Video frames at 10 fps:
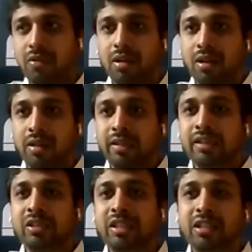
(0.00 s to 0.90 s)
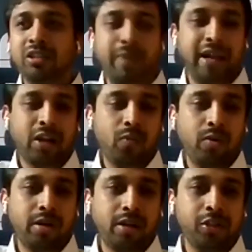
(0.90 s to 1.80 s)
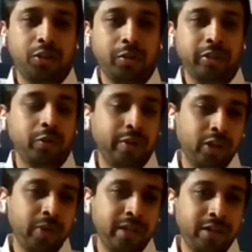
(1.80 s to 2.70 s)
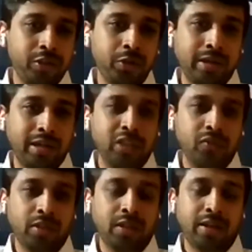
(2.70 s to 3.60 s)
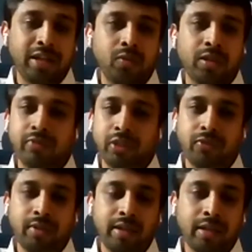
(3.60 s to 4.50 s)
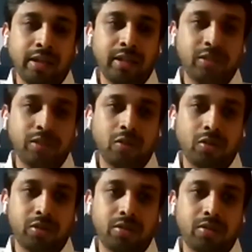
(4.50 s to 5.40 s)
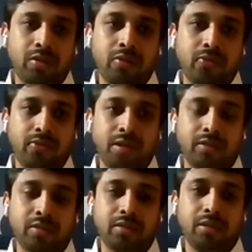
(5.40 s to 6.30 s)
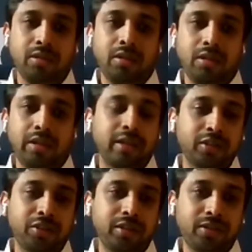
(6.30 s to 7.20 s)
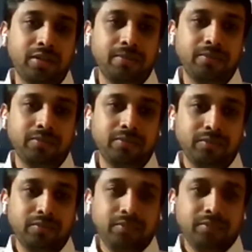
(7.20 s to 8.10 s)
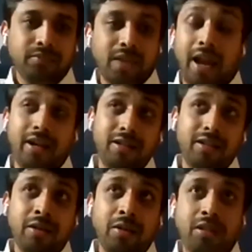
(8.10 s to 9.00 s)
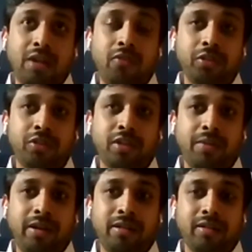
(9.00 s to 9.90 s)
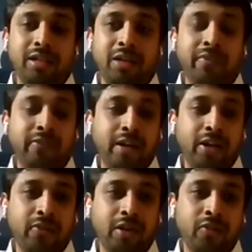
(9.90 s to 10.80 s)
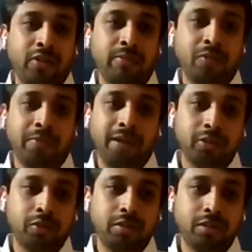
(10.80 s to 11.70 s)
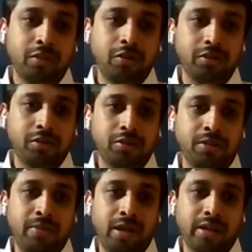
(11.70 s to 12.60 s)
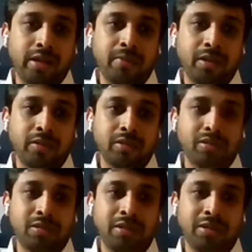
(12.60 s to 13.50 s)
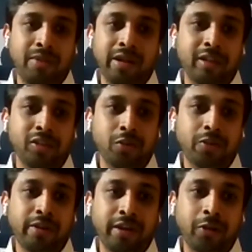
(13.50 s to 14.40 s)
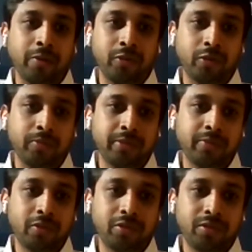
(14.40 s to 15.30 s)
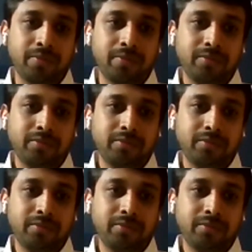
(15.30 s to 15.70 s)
this migrant worker issue is going to be an issue, at least for the next work, which will increase the costs of the industries. And the unfortunate part is it will be very difficult for them to pass on this cost to the market, because the market is not ready to absorb some costs.